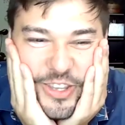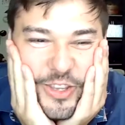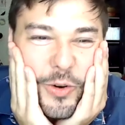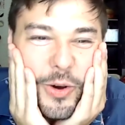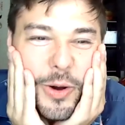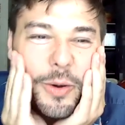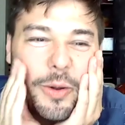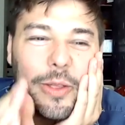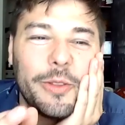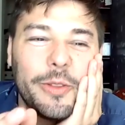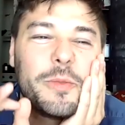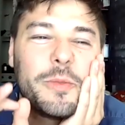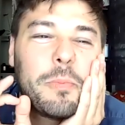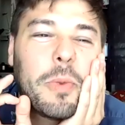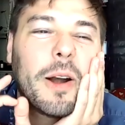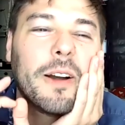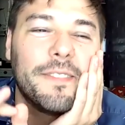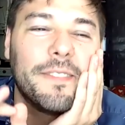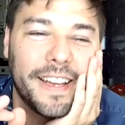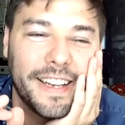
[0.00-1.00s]
it's
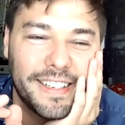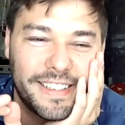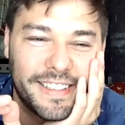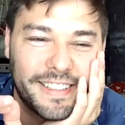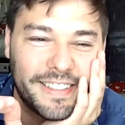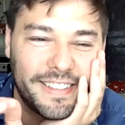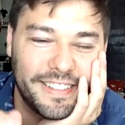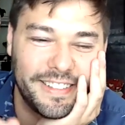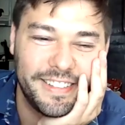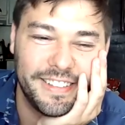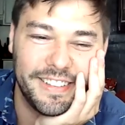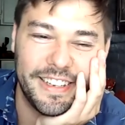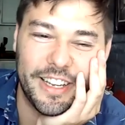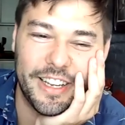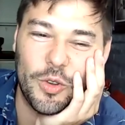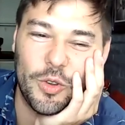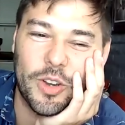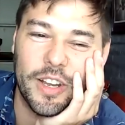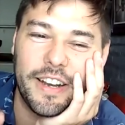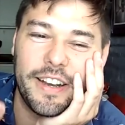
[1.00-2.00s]
perfect.
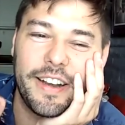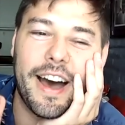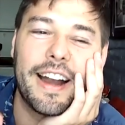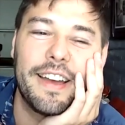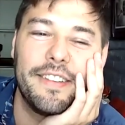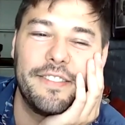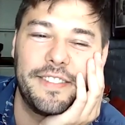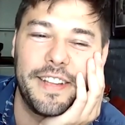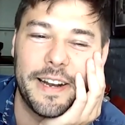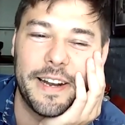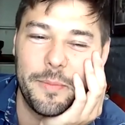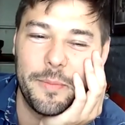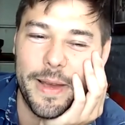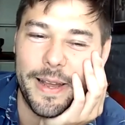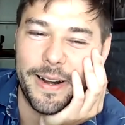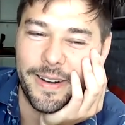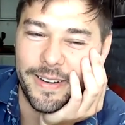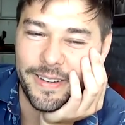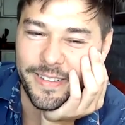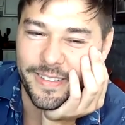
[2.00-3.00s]
You could not have done it
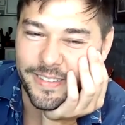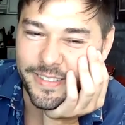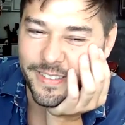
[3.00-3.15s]
better.